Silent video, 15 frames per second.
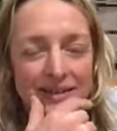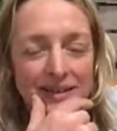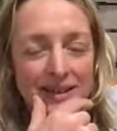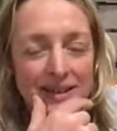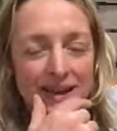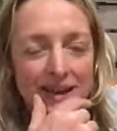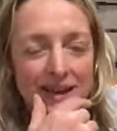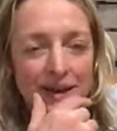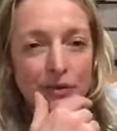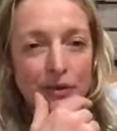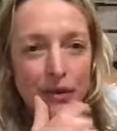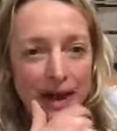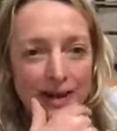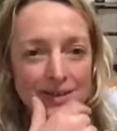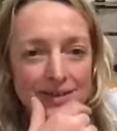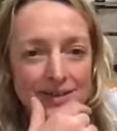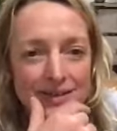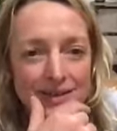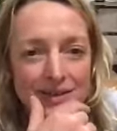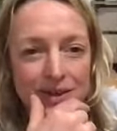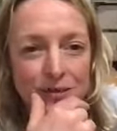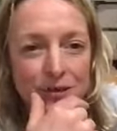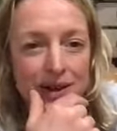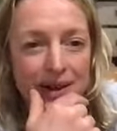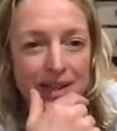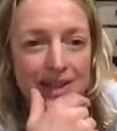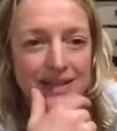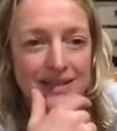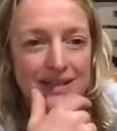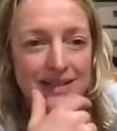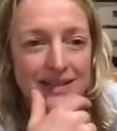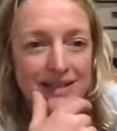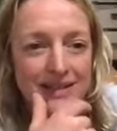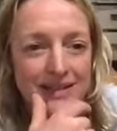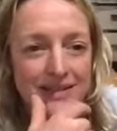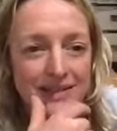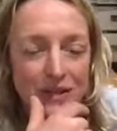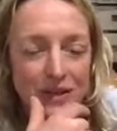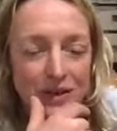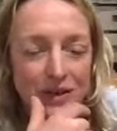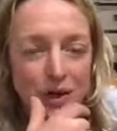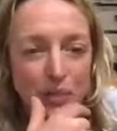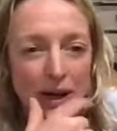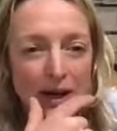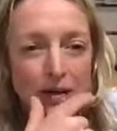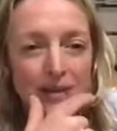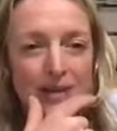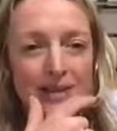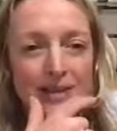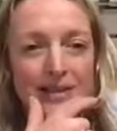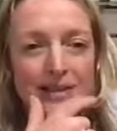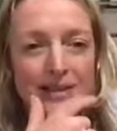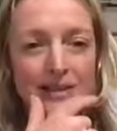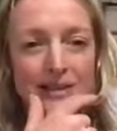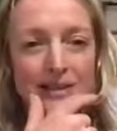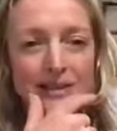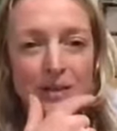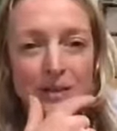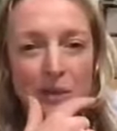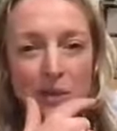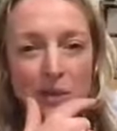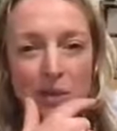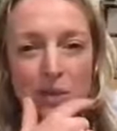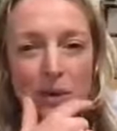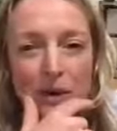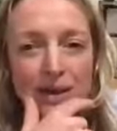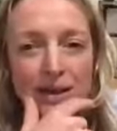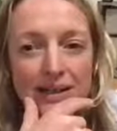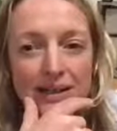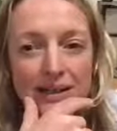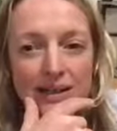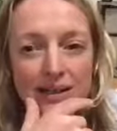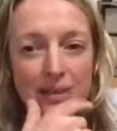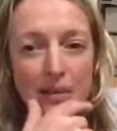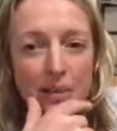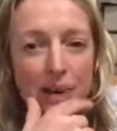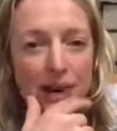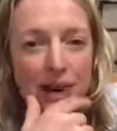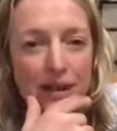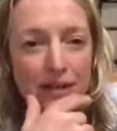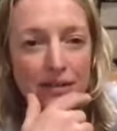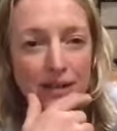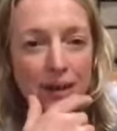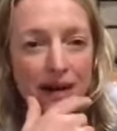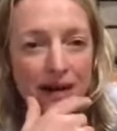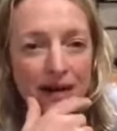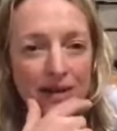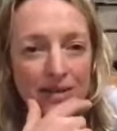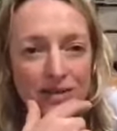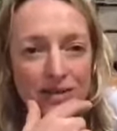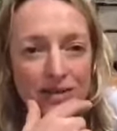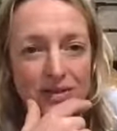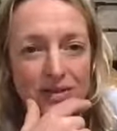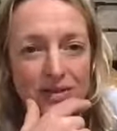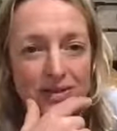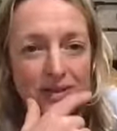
state of rest and release in your pelvis, in your spine, in the back of your heads.